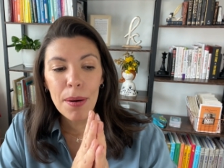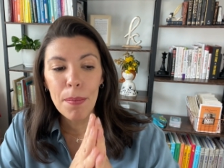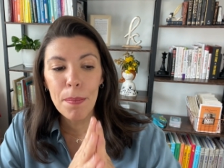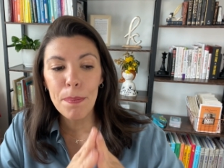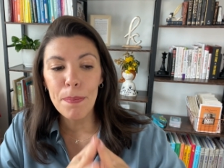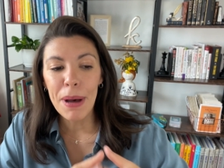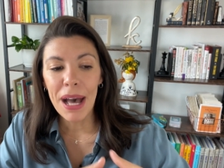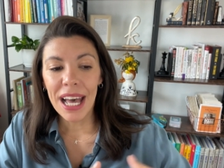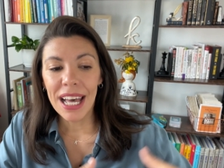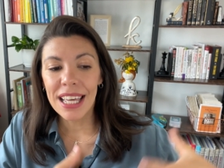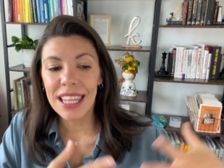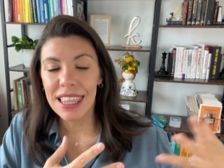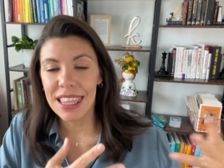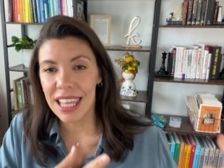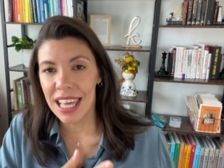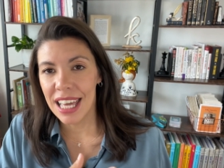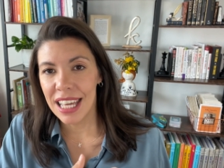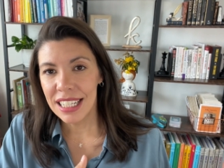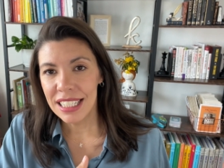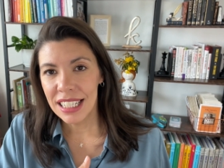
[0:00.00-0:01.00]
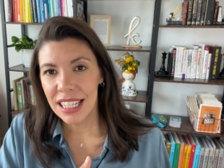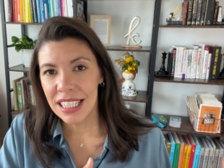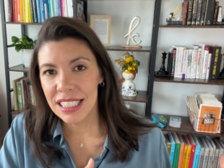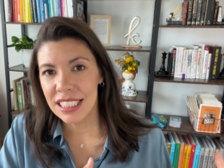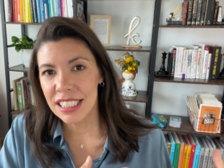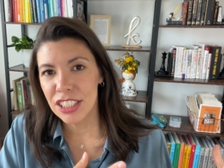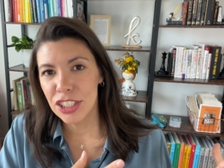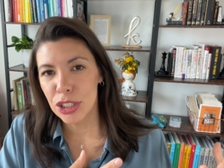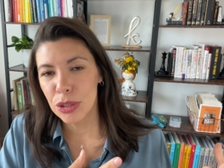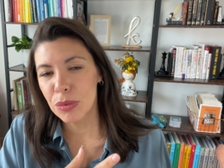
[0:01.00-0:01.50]
Back then, a
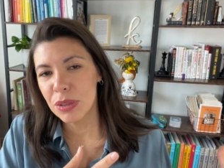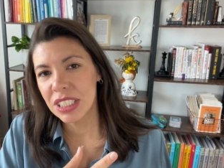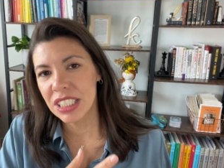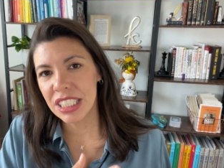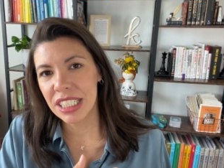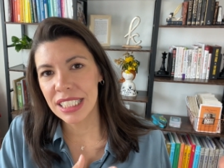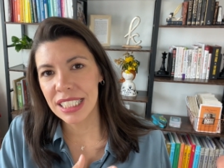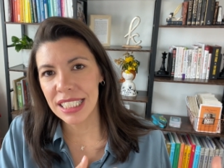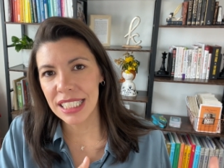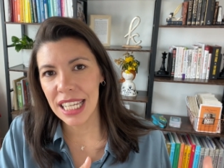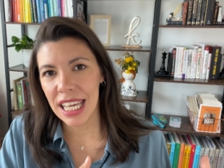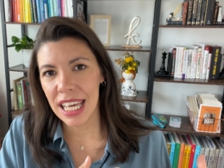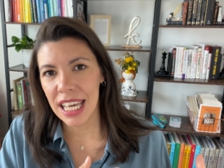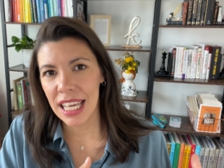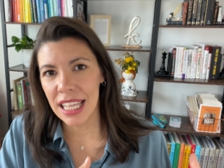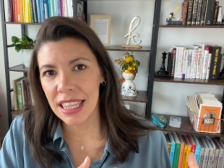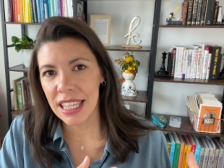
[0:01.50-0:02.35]
teacher would just say